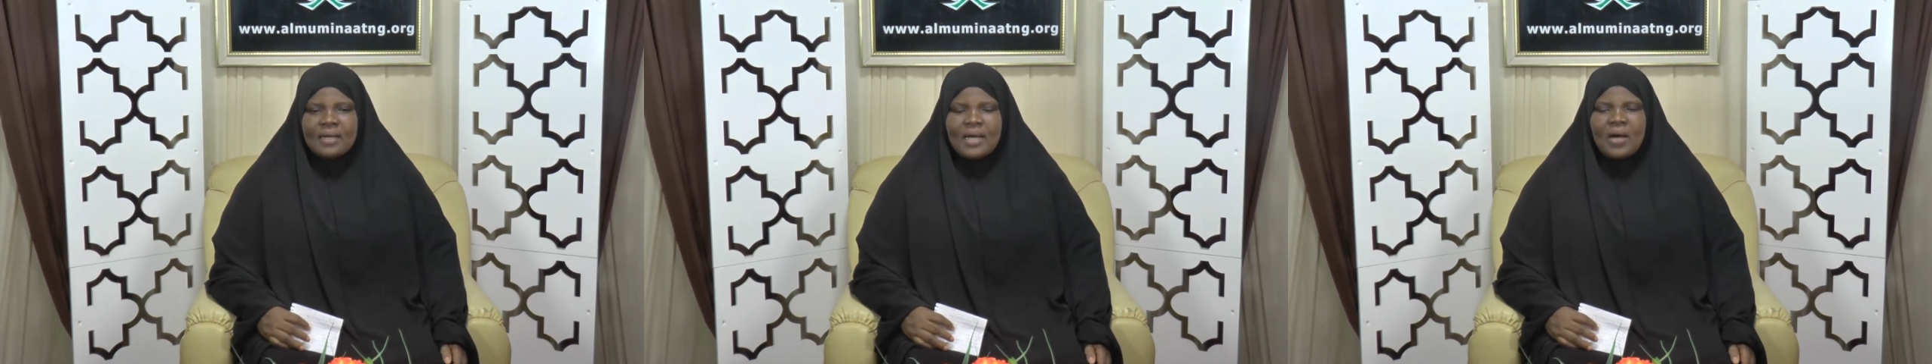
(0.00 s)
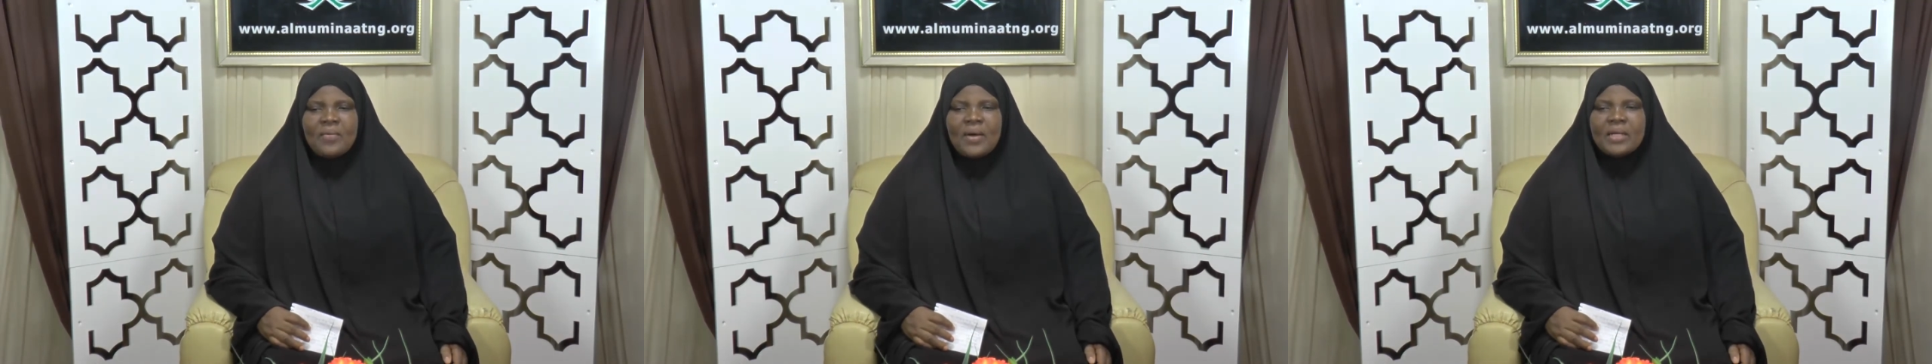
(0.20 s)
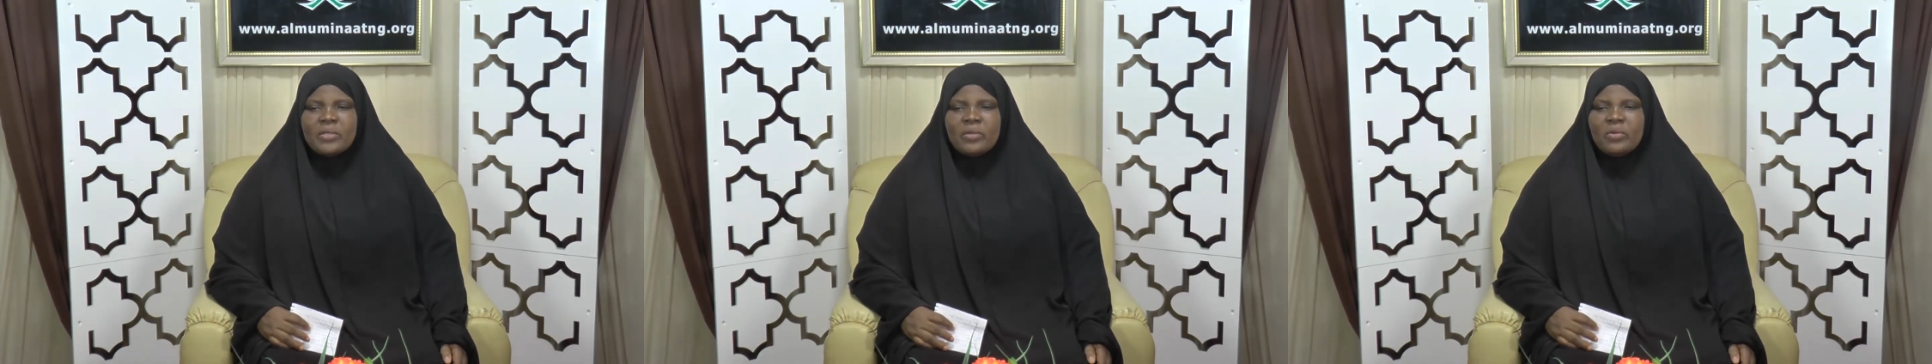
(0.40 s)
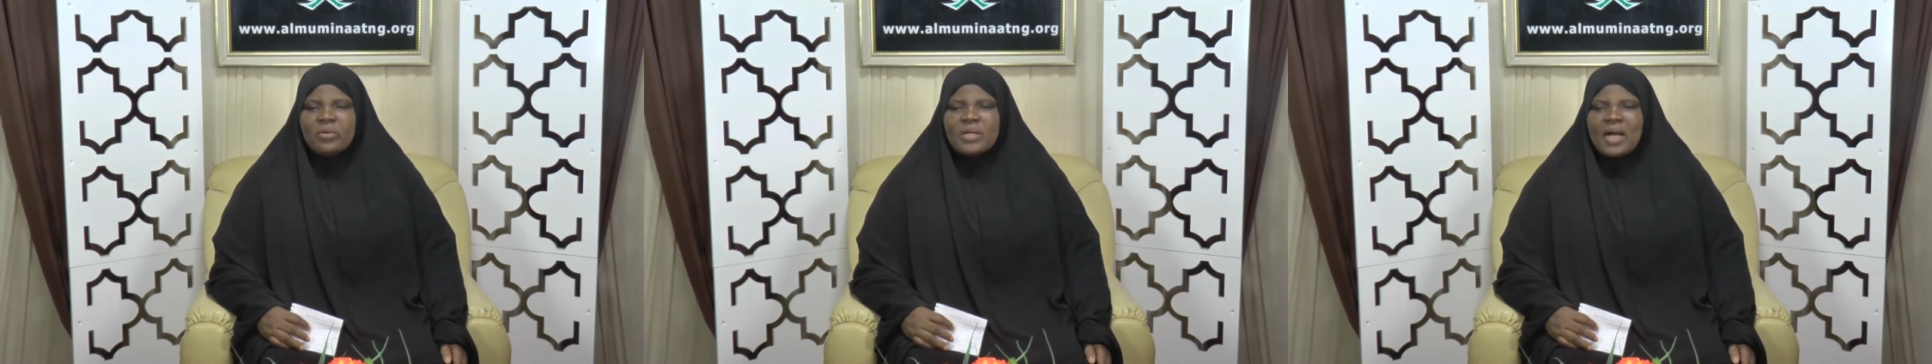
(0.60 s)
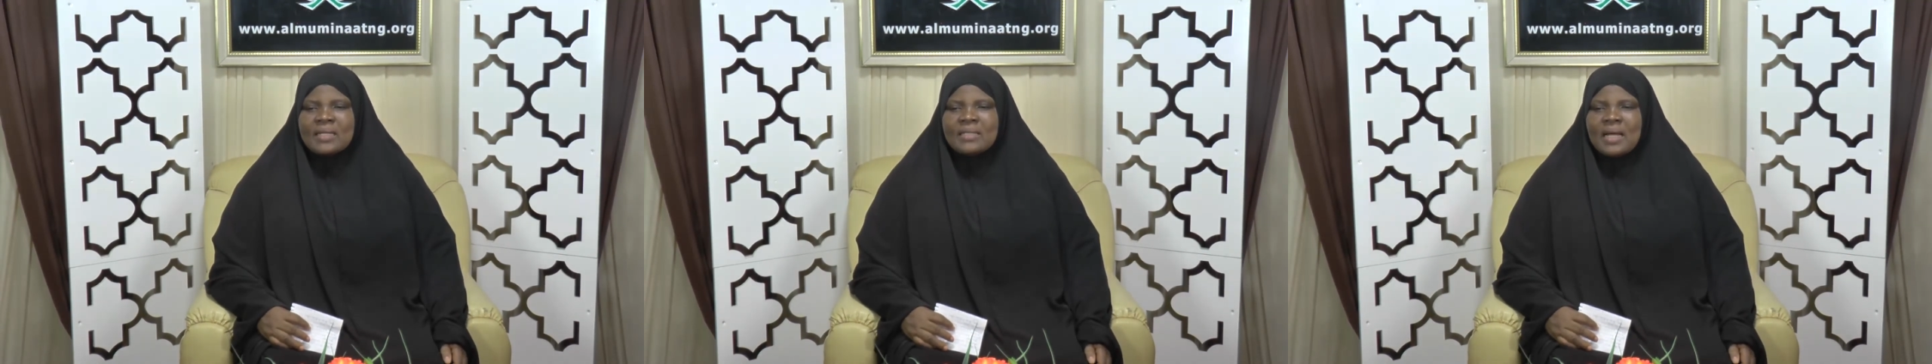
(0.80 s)
and when you
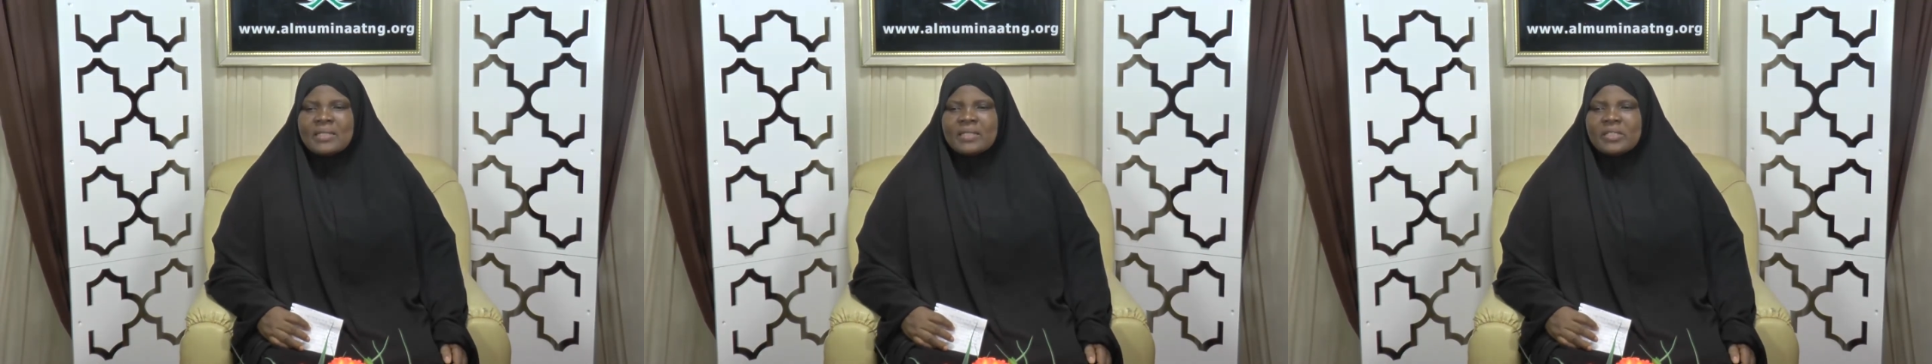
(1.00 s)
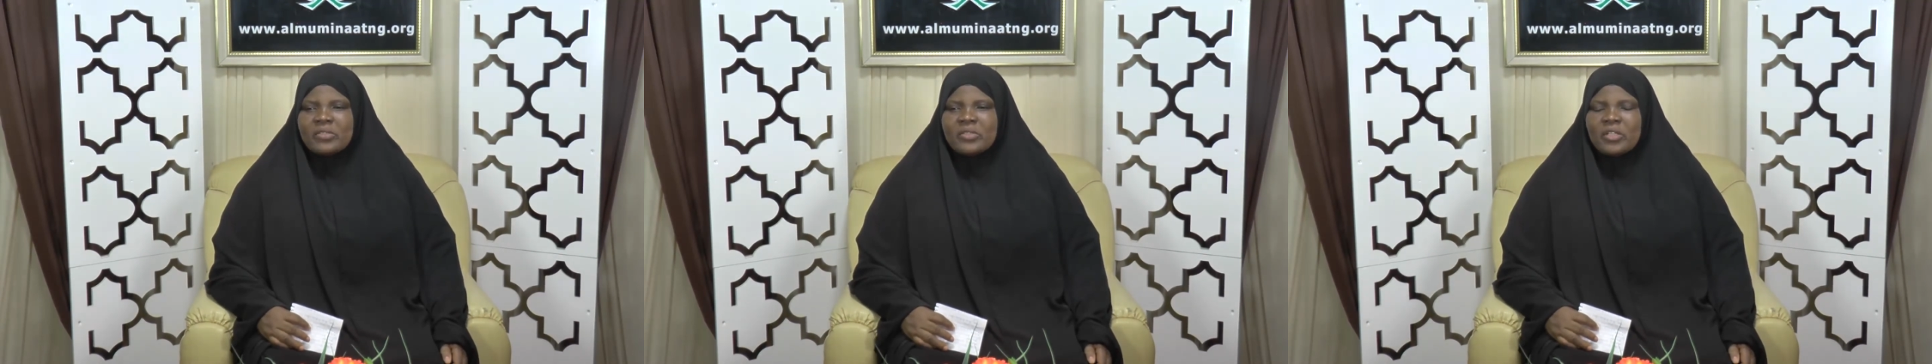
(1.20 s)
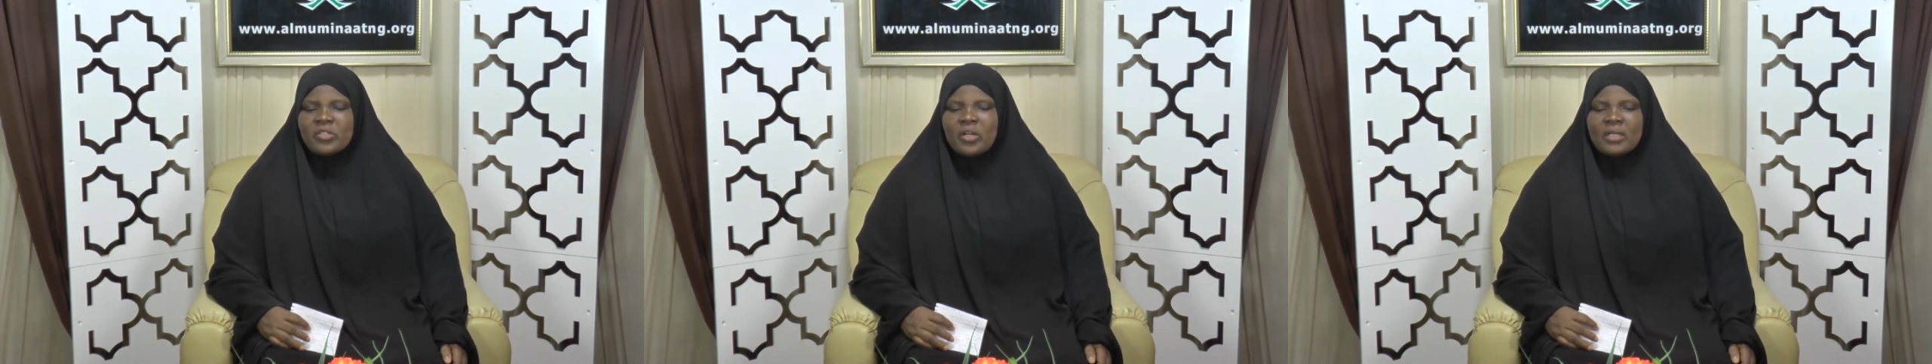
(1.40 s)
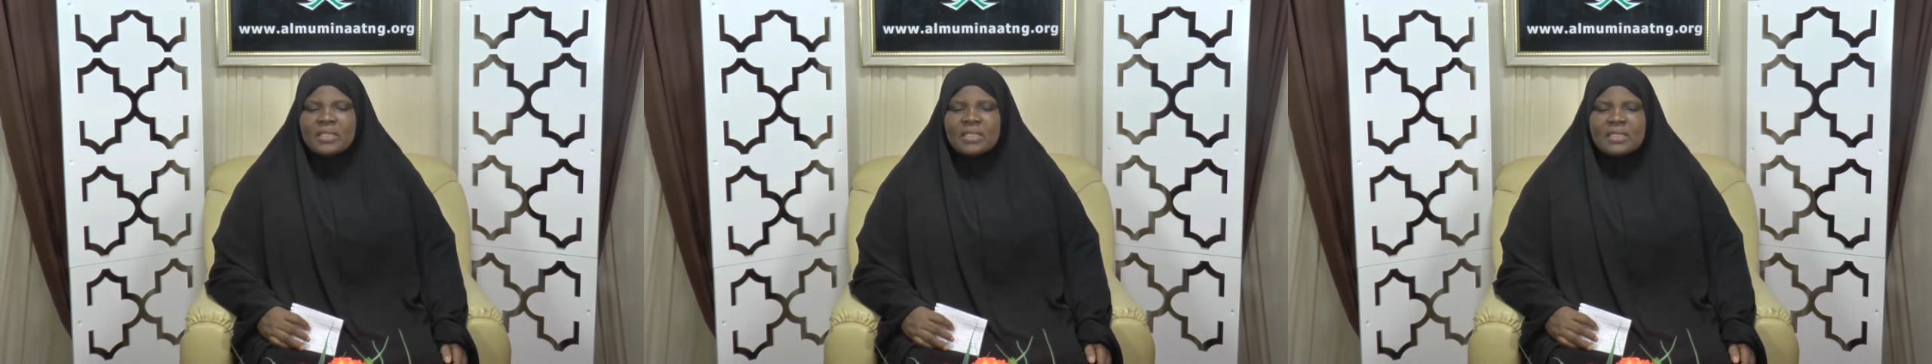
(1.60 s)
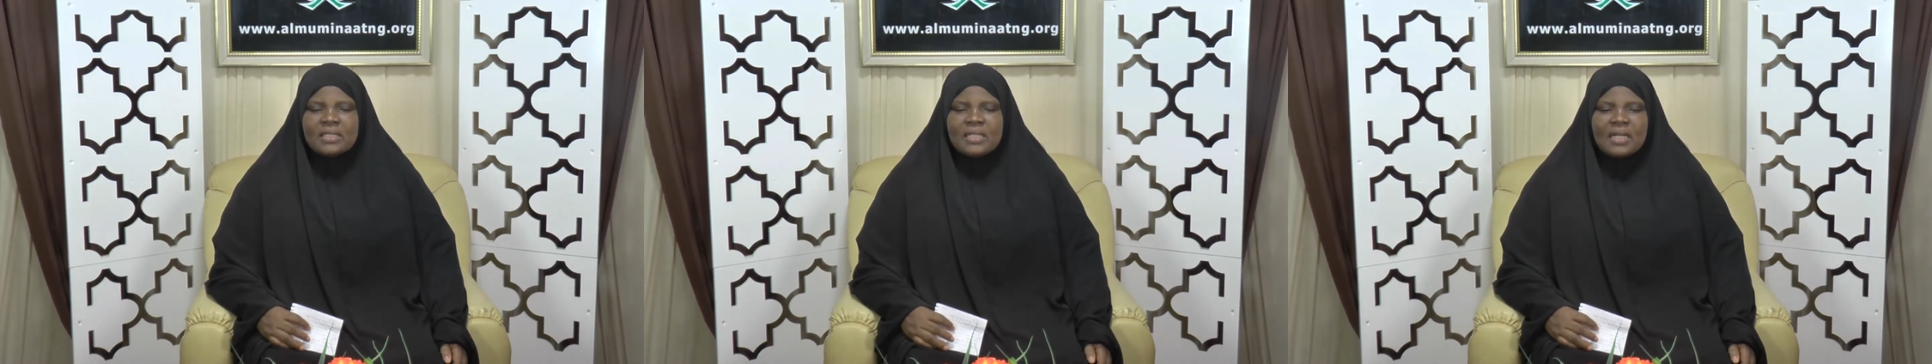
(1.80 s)
look at our situation
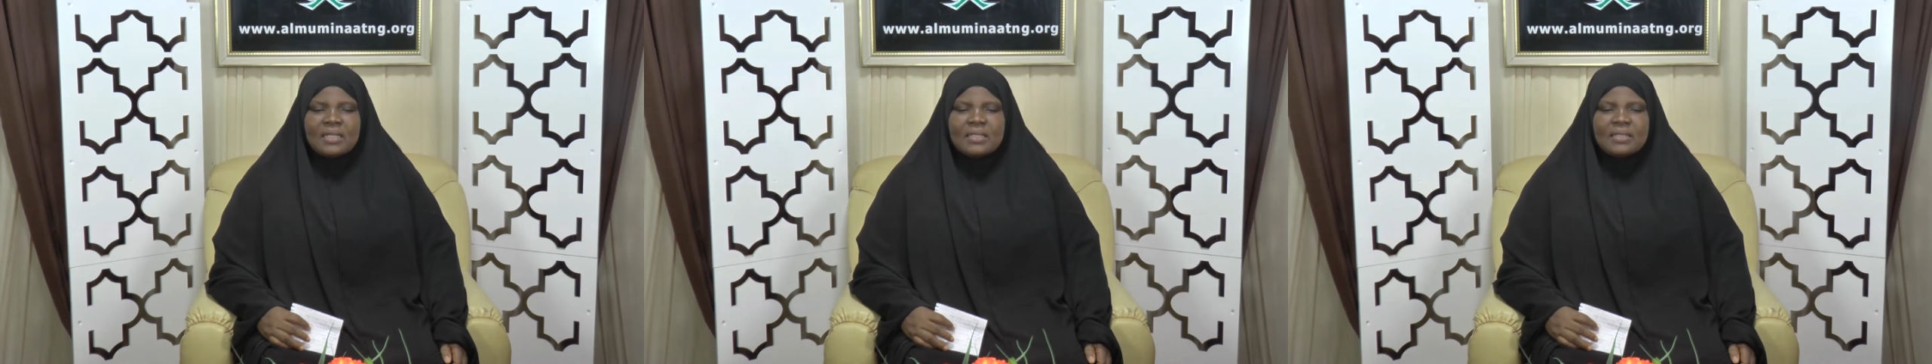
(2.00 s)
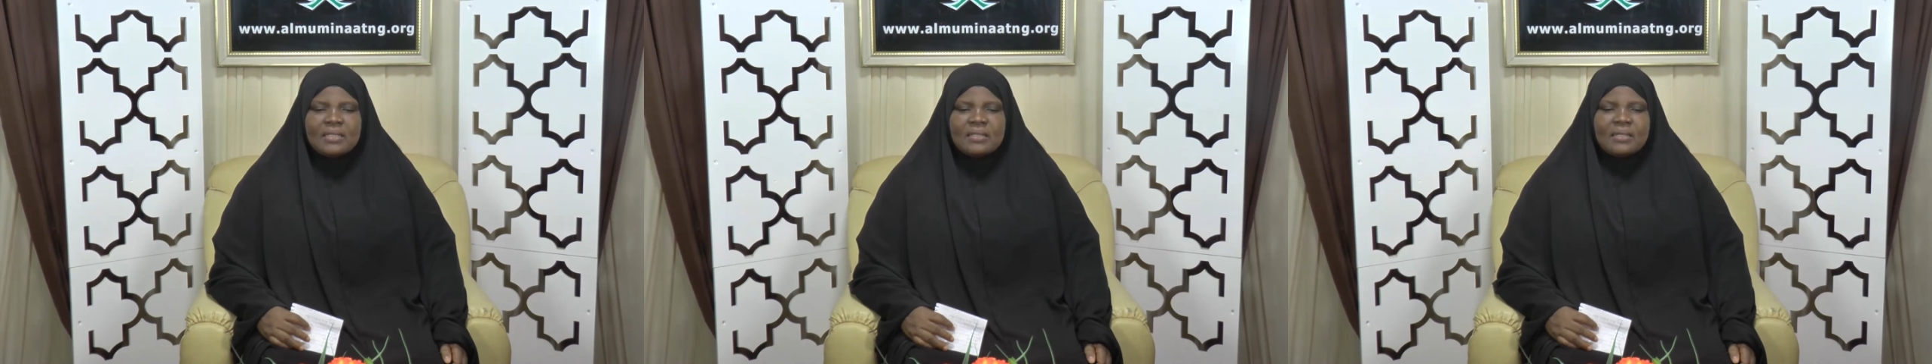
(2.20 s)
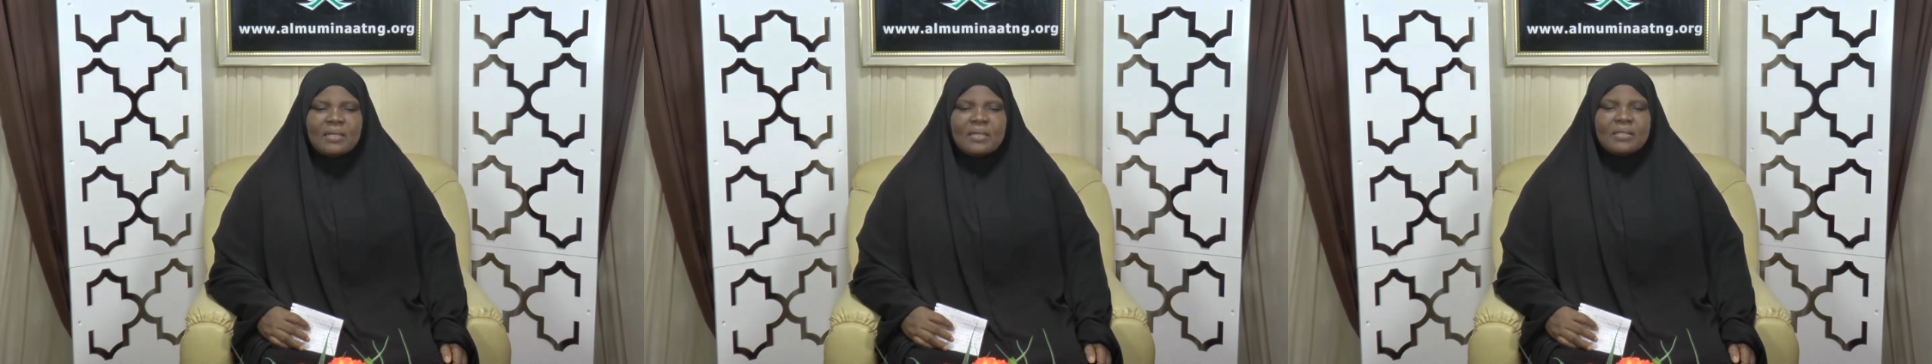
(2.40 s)
these days,